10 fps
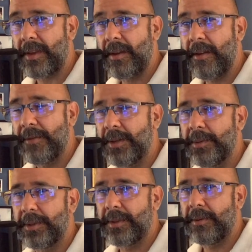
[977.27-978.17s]
if she
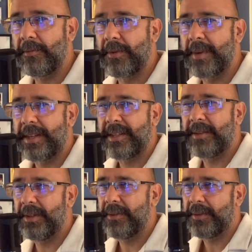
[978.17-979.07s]
was from
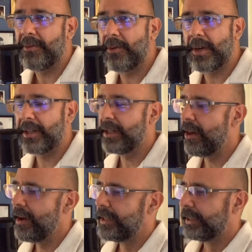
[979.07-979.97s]
1970 to 54.
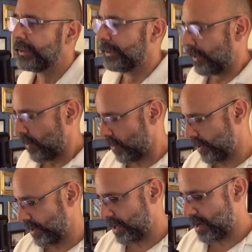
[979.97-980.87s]
What
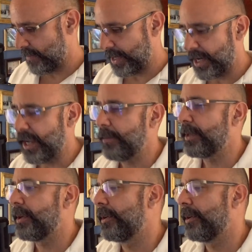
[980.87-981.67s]
are the common names